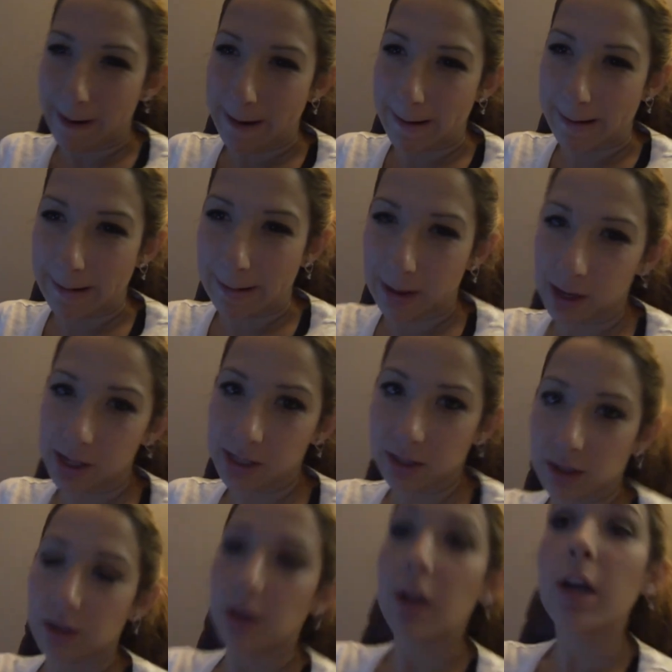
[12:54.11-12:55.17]
And
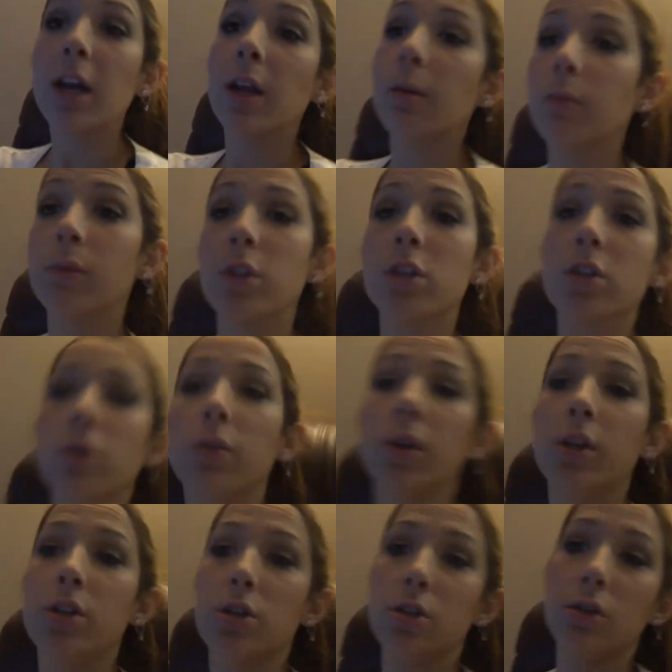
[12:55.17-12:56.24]
I'm just
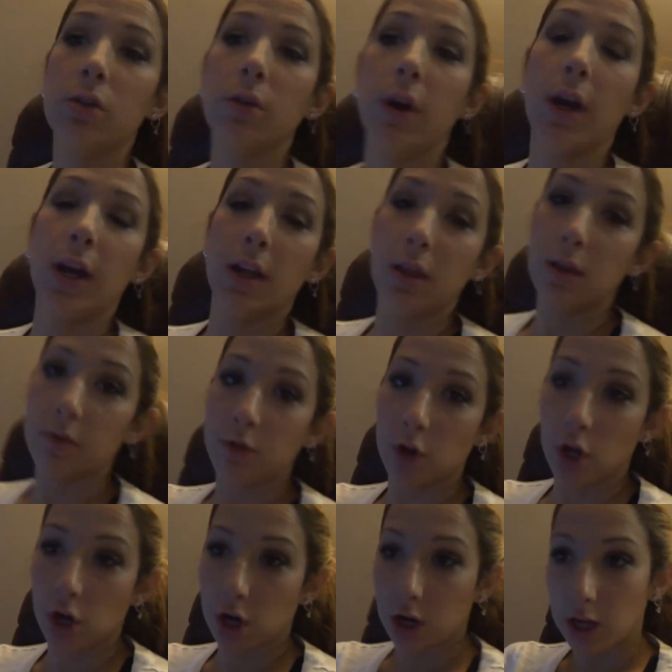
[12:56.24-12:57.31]
going to end the
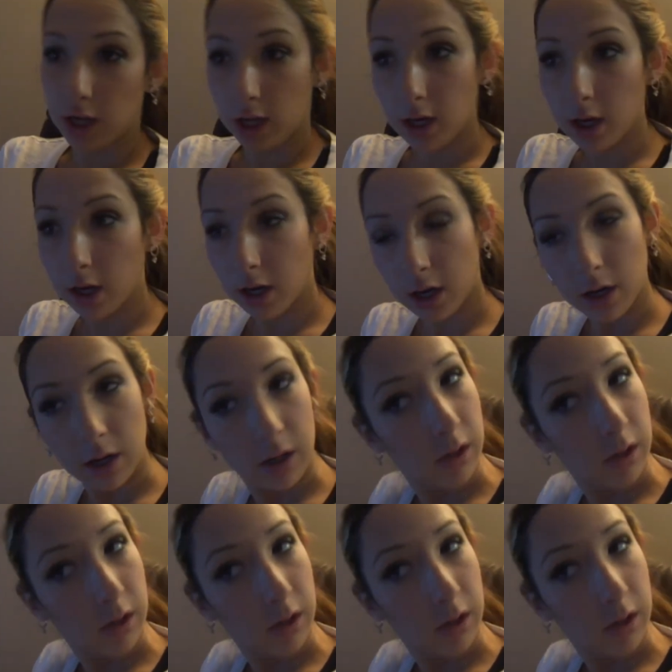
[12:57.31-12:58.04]
vlog here